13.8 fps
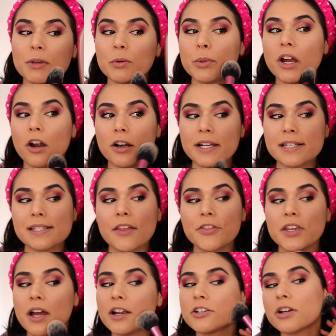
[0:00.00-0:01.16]
mean, we already set
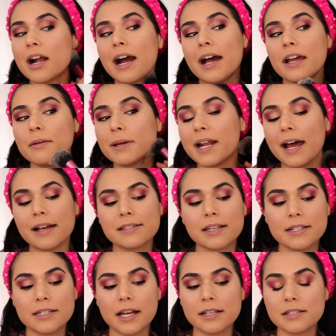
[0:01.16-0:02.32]
the under eye, but as
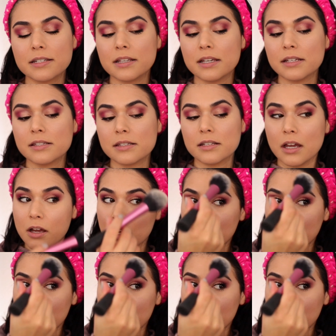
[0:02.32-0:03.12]
I dust this